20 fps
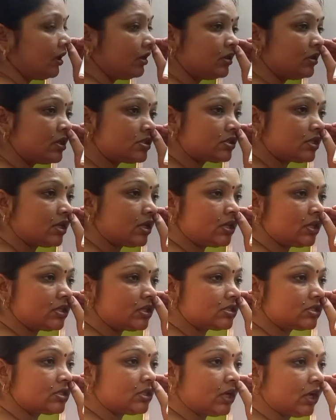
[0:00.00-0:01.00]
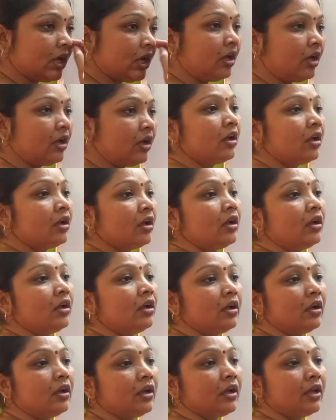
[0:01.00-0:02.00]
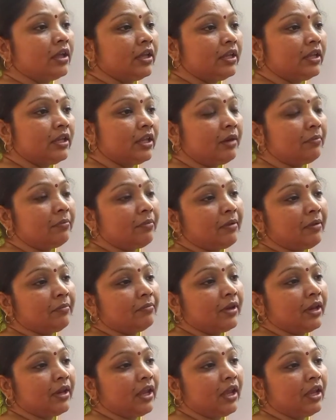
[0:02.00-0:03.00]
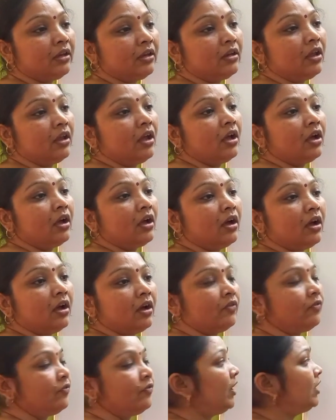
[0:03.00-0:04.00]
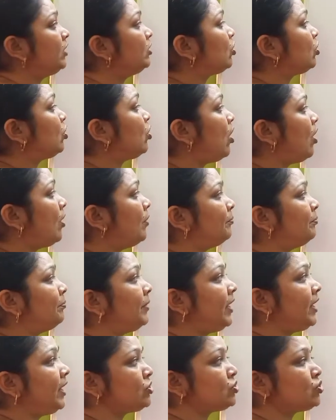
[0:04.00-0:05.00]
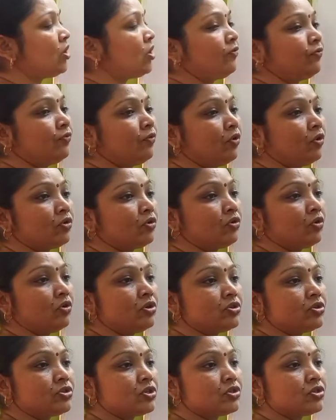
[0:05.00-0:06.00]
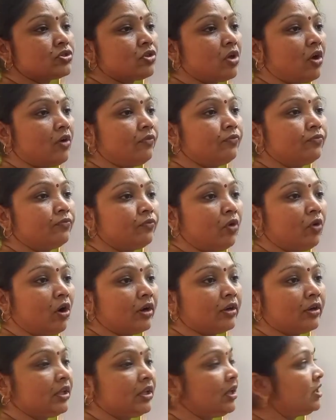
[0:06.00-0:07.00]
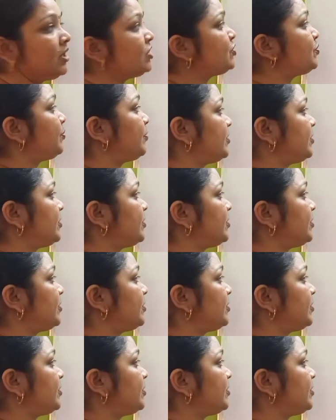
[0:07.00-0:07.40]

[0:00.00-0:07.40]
this is the inner membrane where the complex of photolysis of water is